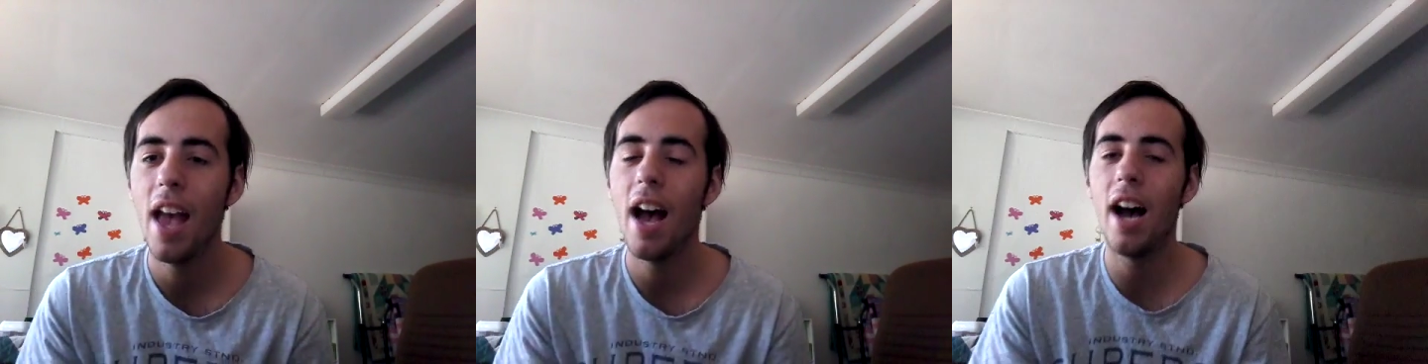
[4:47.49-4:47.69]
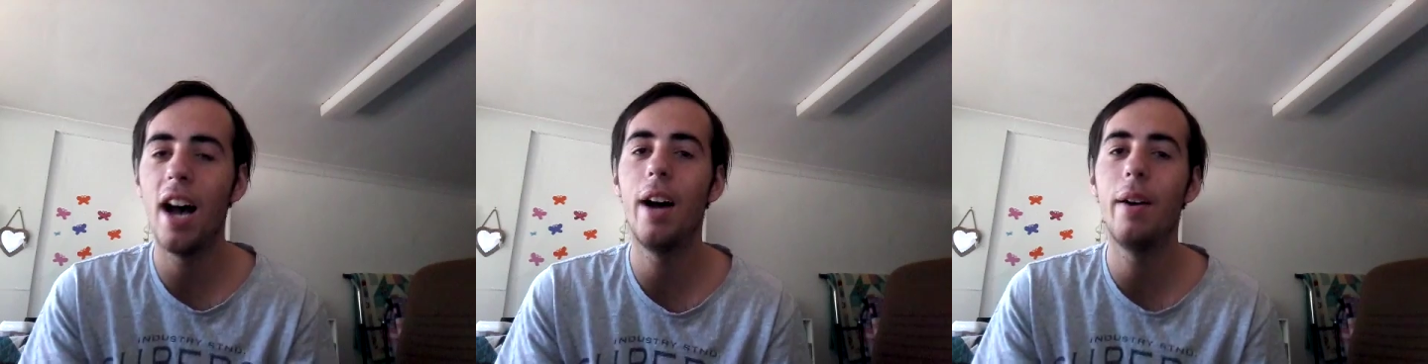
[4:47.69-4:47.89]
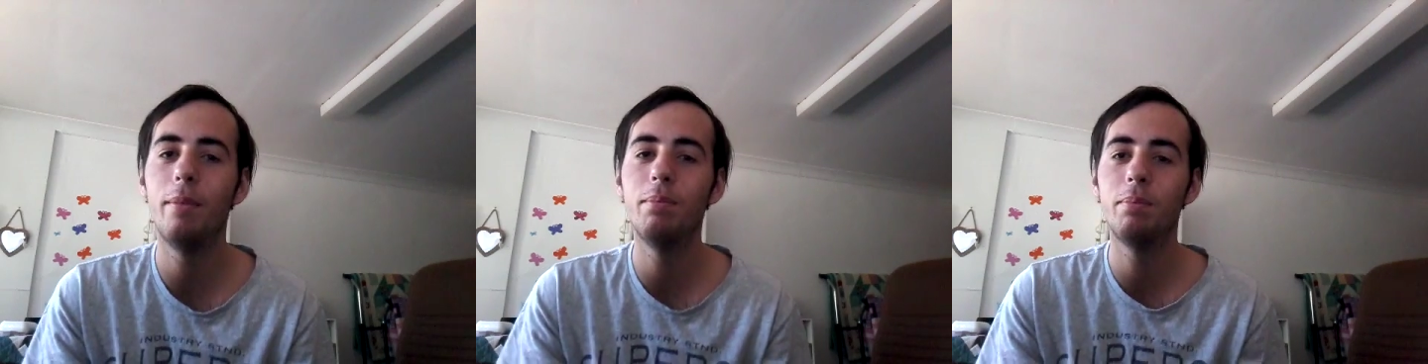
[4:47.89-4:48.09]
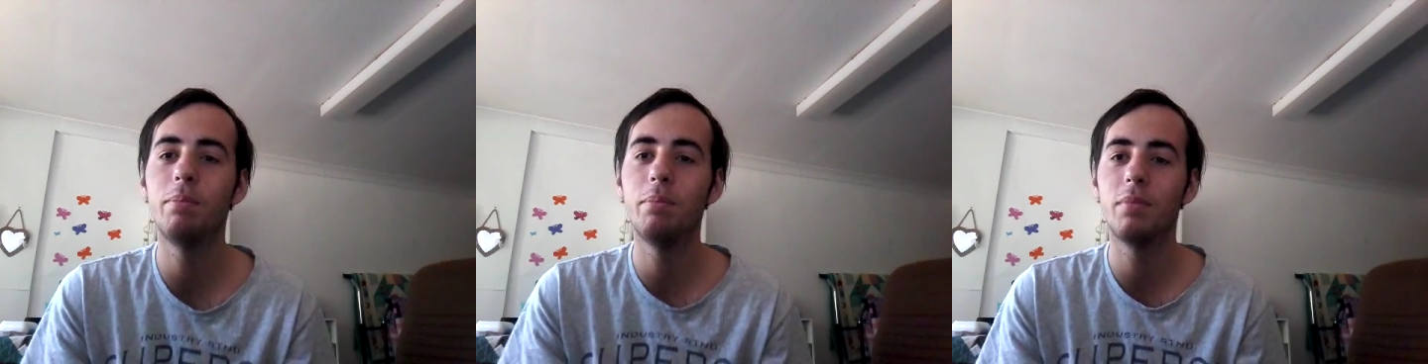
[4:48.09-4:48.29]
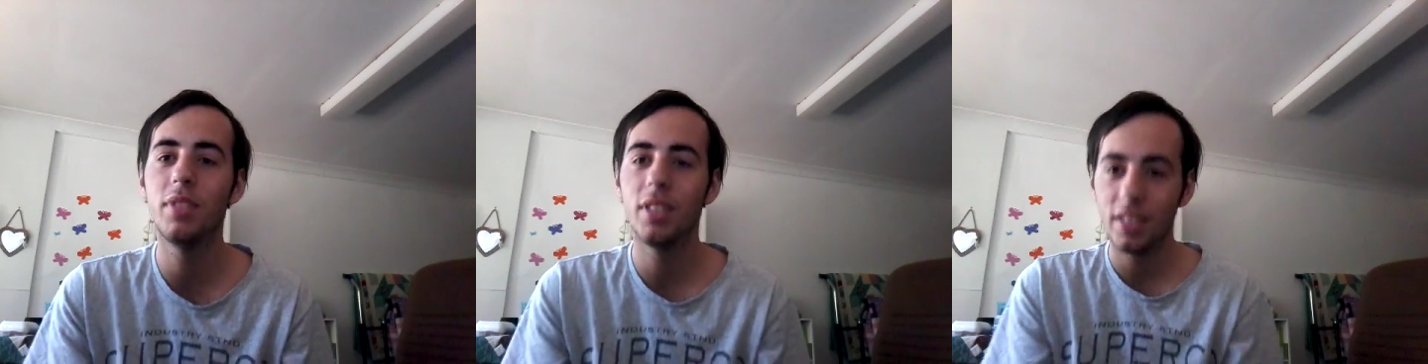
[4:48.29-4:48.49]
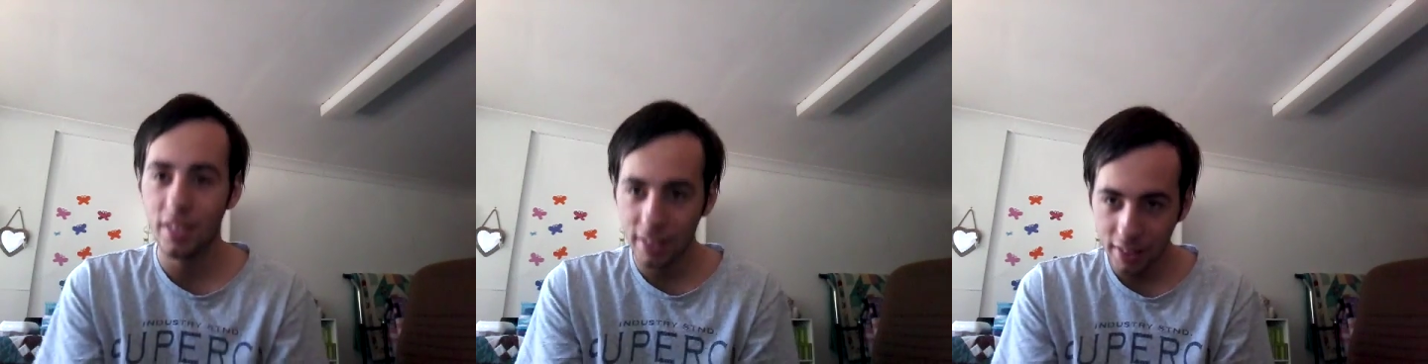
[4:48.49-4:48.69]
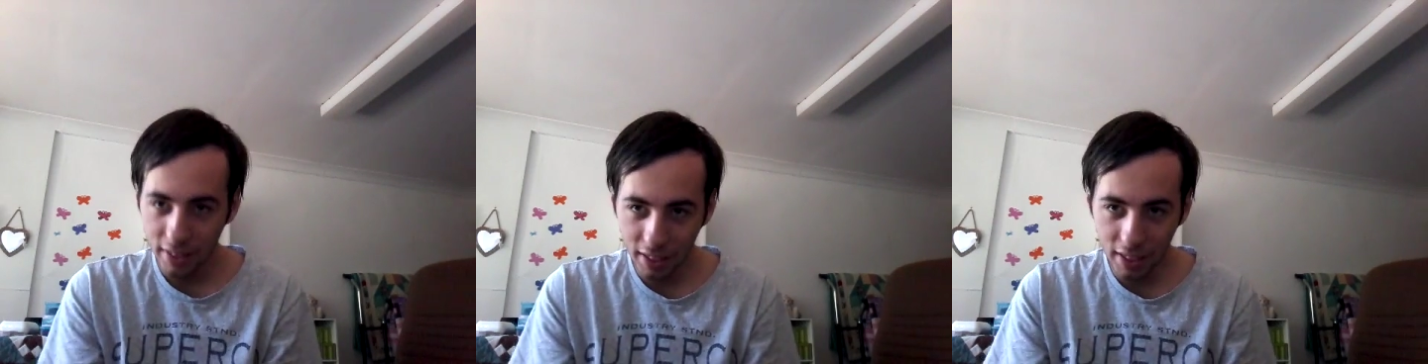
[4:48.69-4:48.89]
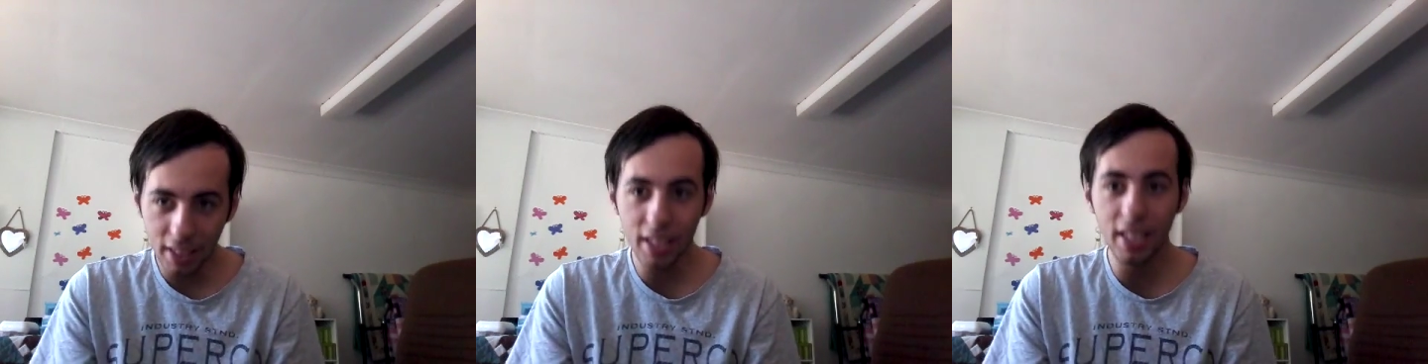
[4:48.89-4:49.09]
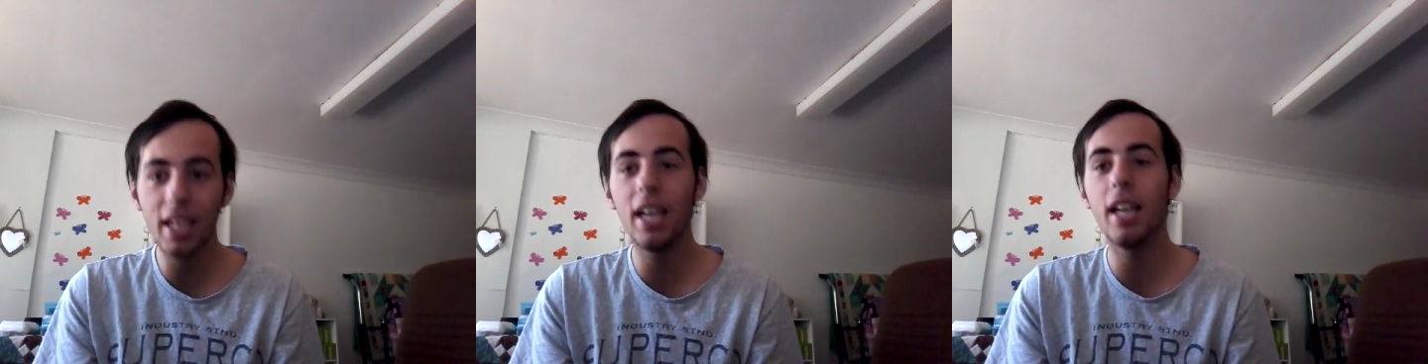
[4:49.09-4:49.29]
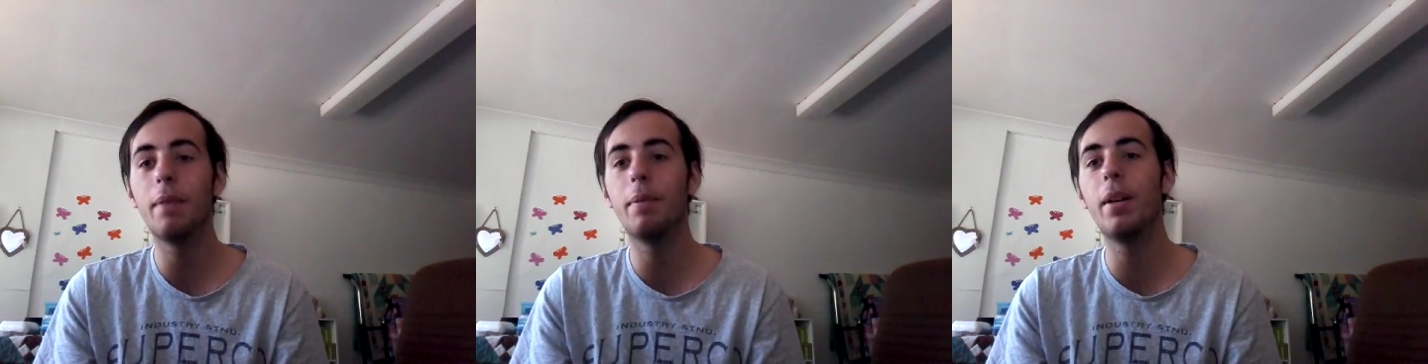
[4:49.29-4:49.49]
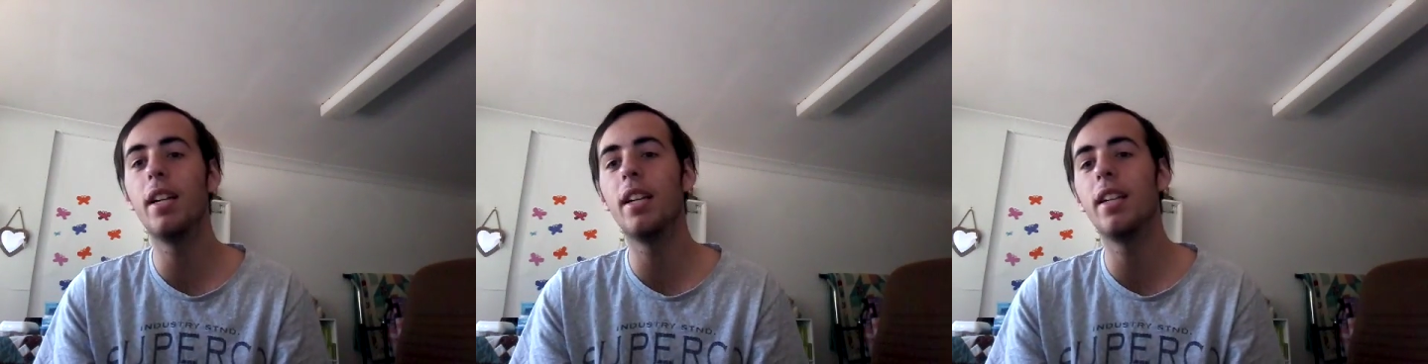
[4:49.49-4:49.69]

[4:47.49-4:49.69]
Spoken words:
As I